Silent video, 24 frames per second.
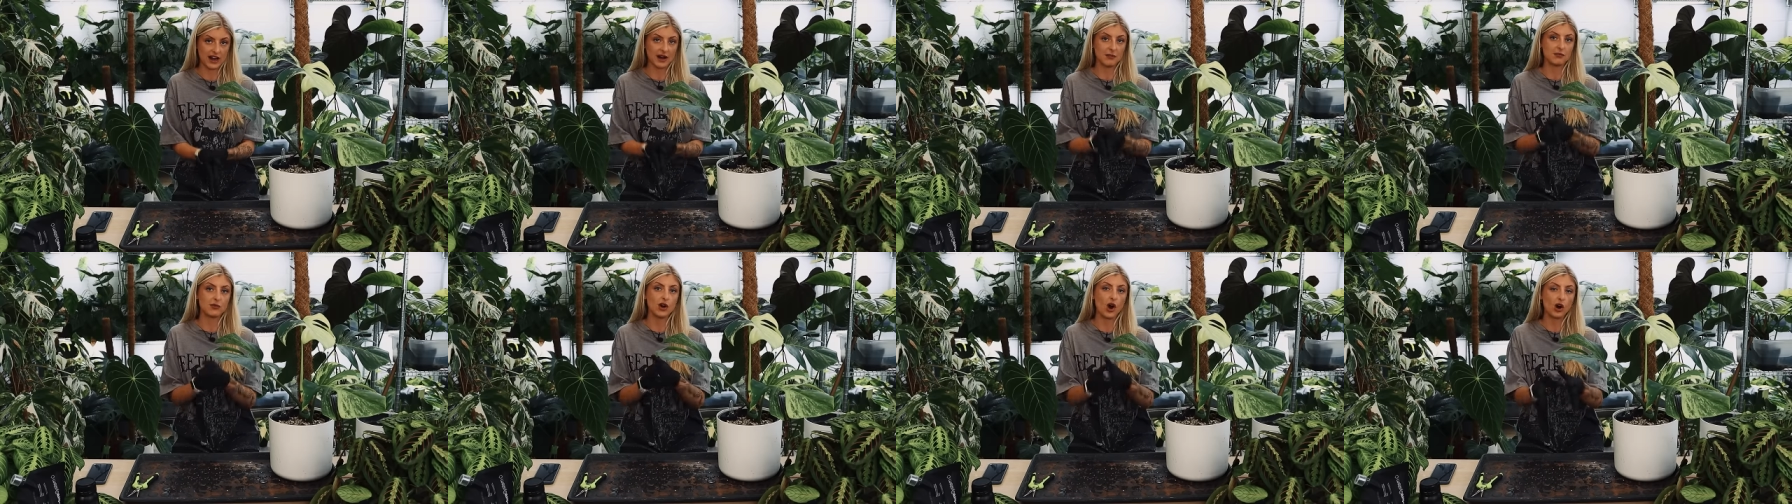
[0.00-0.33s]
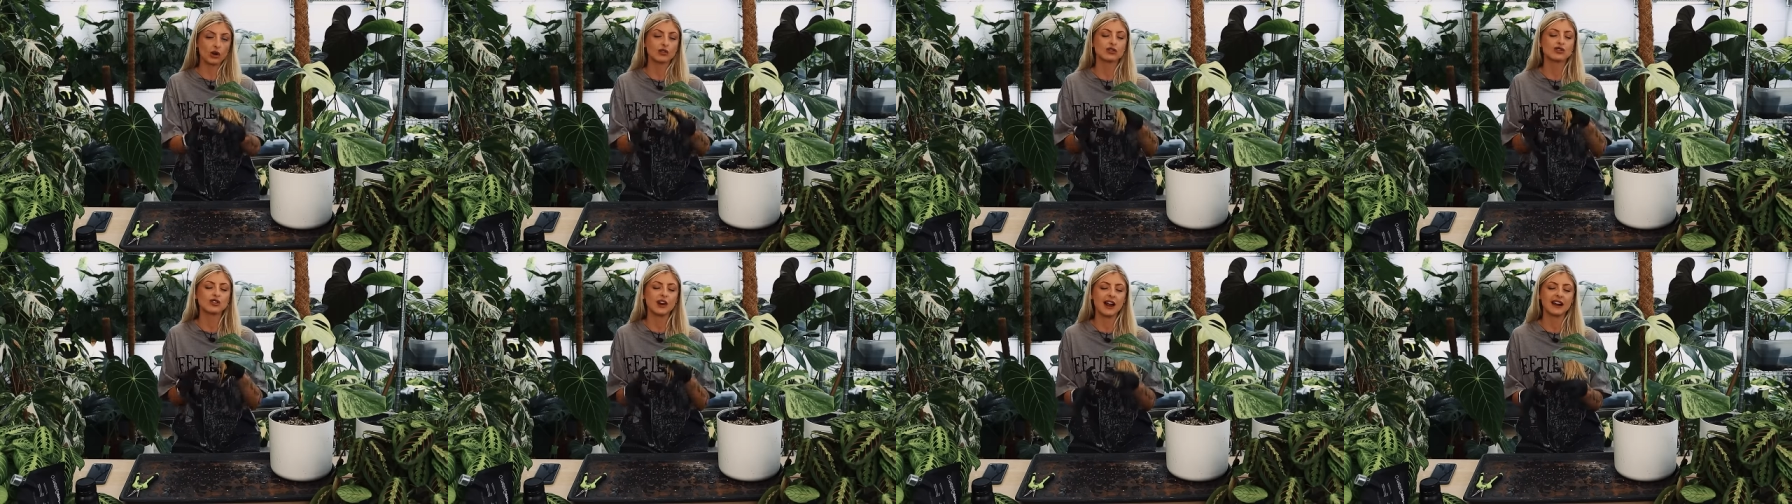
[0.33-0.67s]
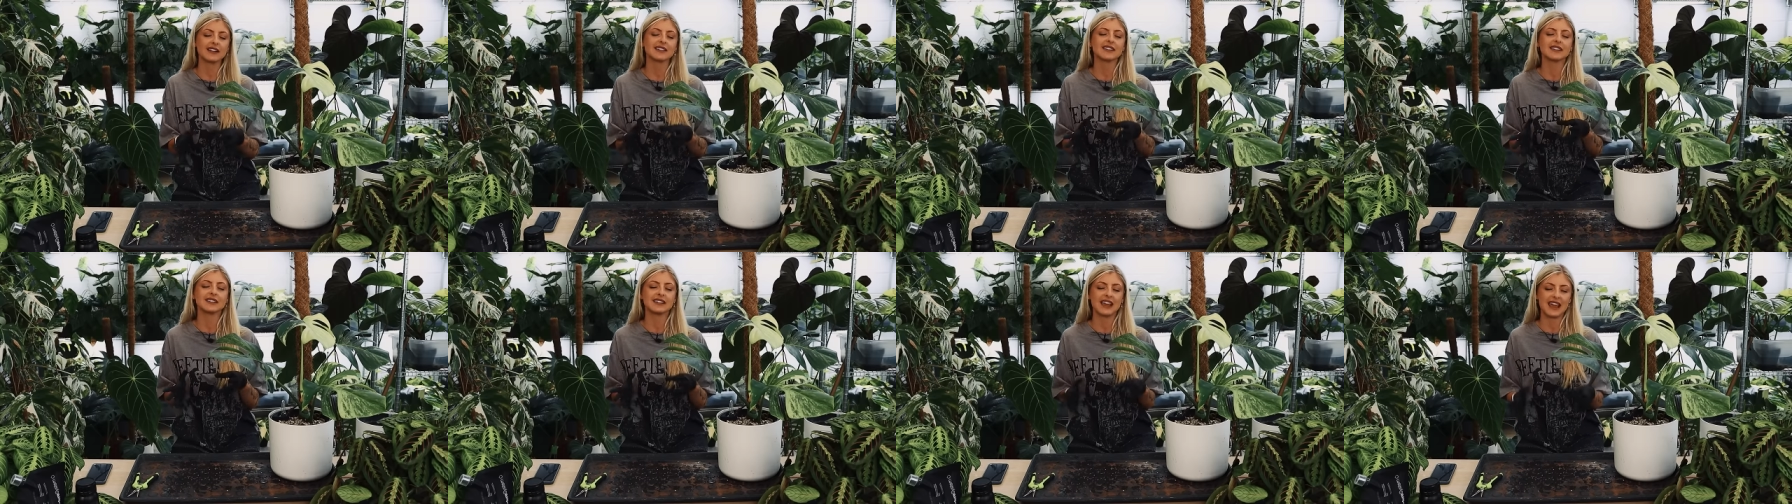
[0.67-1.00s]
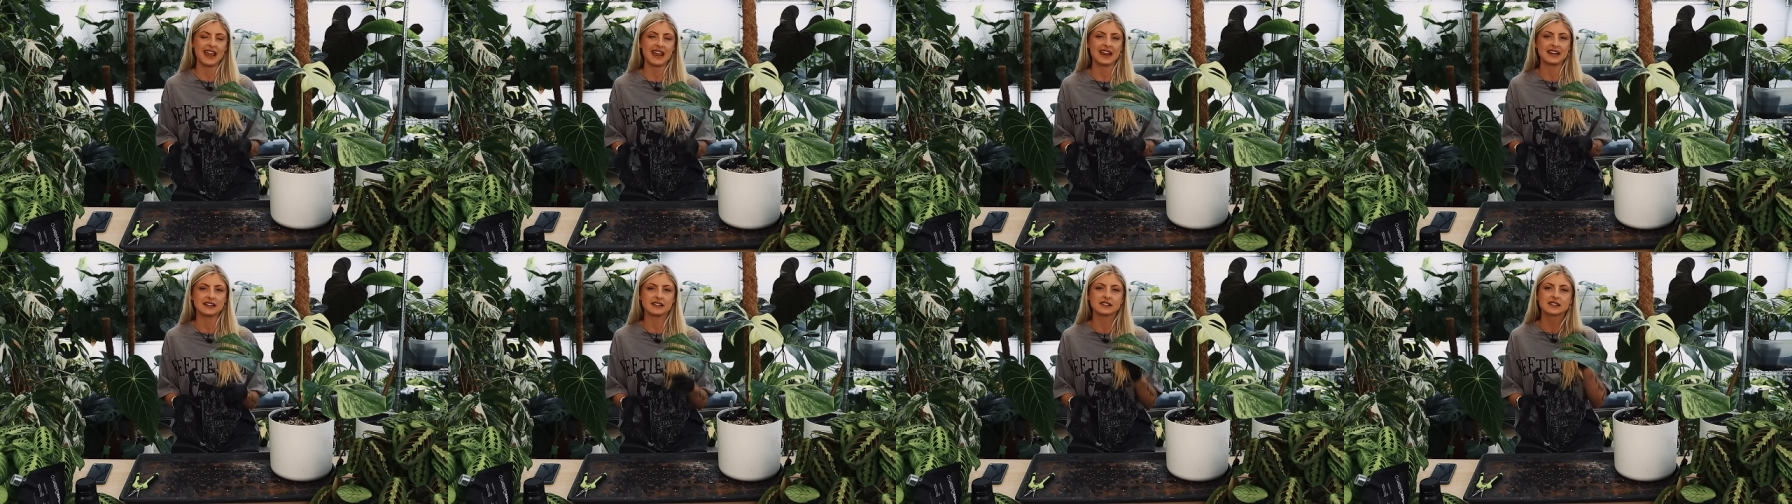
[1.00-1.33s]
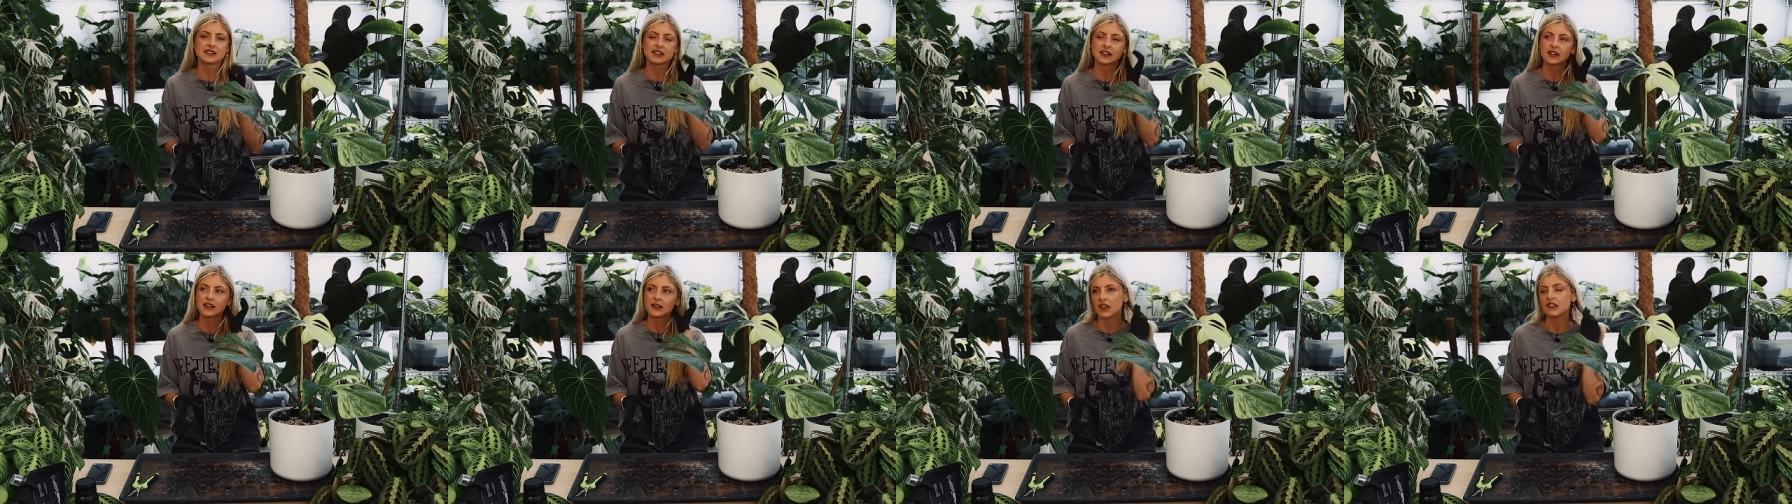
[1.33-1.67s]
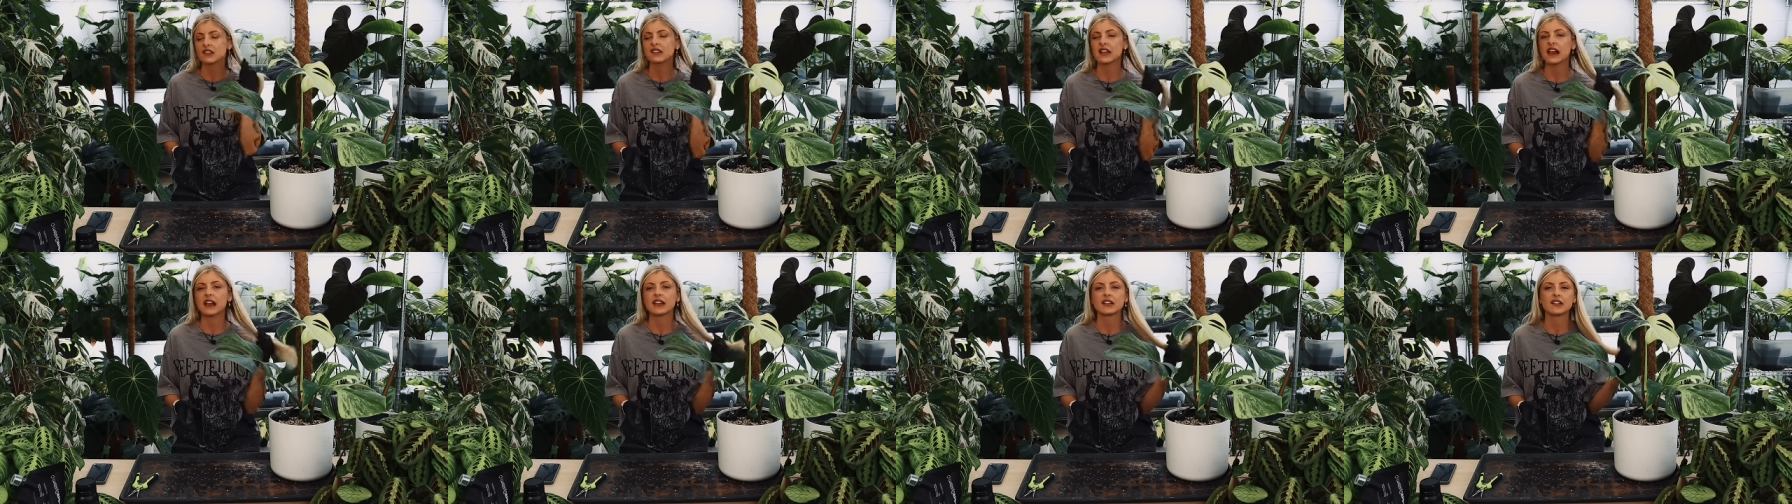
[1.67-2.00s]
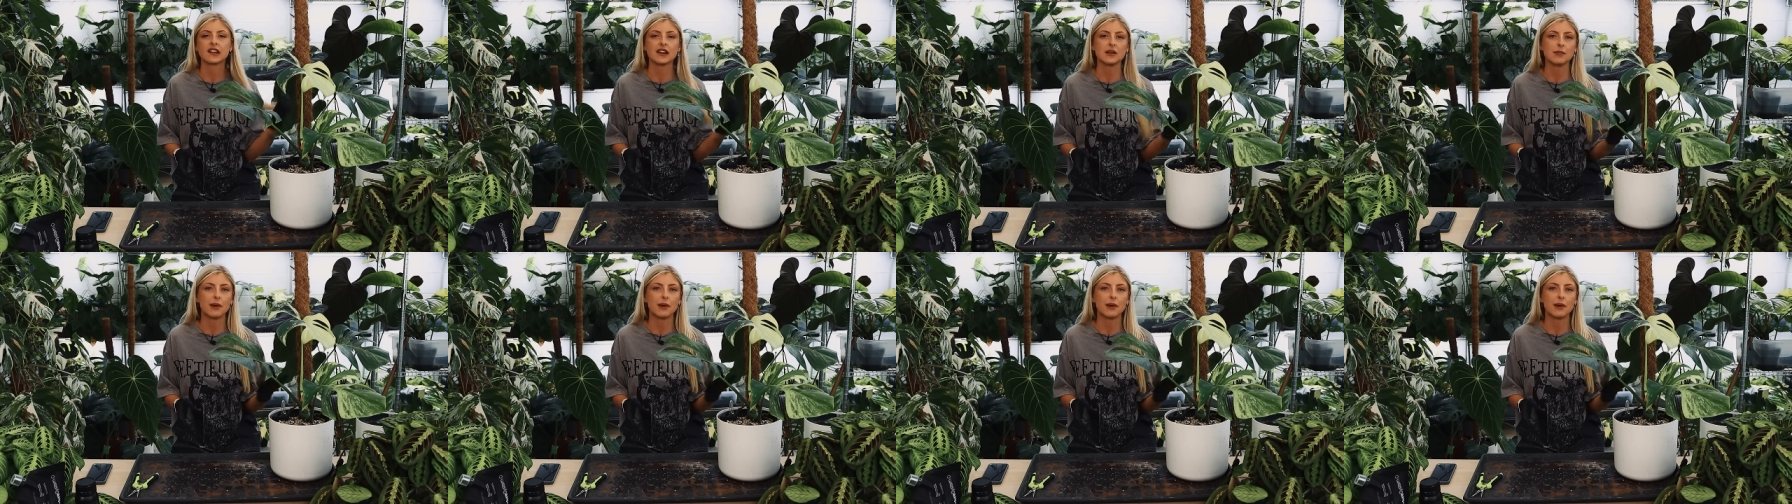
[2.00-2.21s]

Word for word: And I'm not trying to taint sellers